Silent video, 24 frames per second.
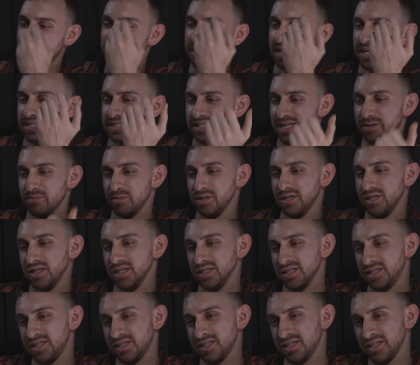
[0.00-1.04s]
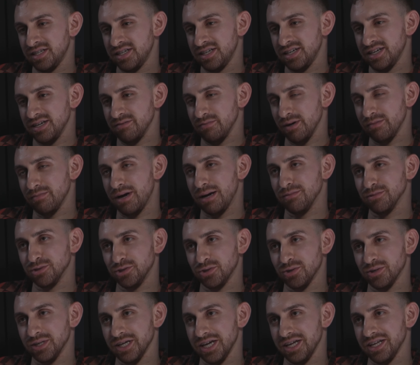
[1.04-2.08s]
dad's Lebanese, my mom's
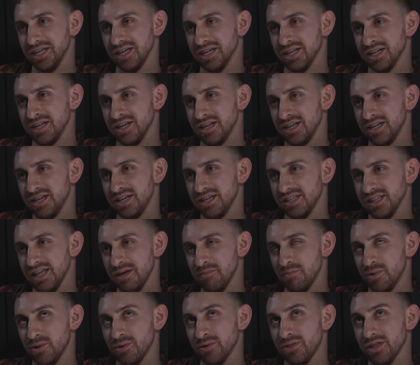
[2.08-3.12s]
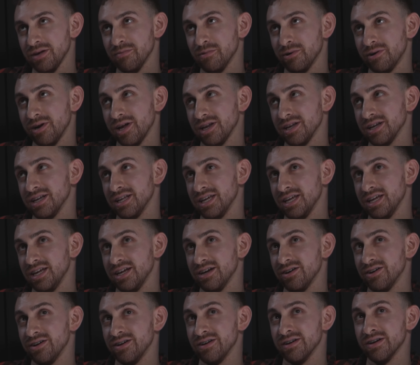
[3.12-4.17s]
Jordanian. They both immigrated
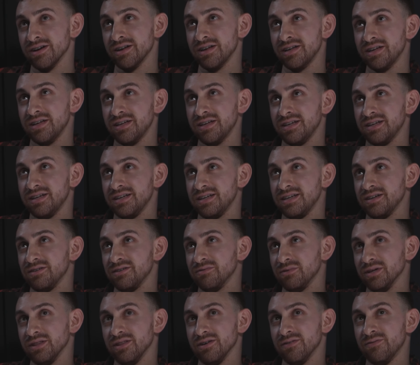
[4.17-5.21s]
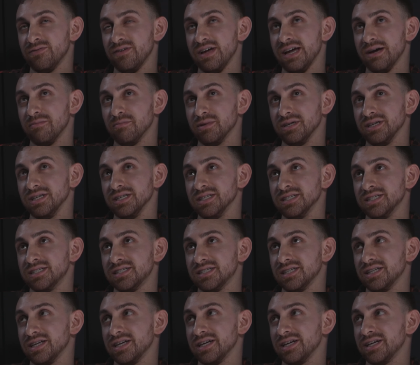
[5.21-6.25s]
here with their
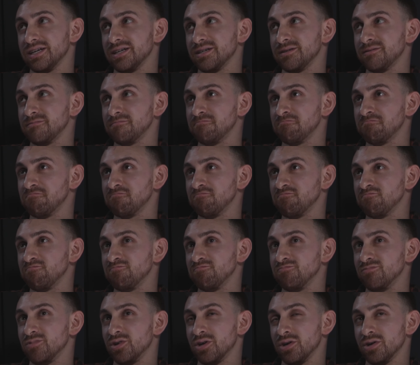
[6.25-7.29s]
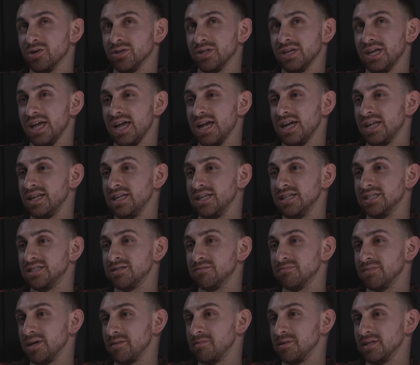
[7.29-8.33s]
families like early 80s,
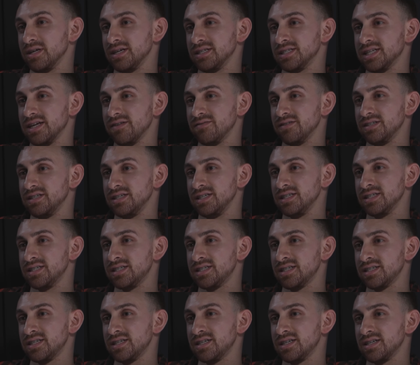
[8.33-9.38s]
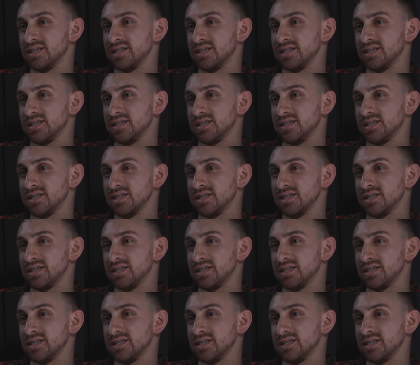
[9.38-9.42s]
maybe late 70s.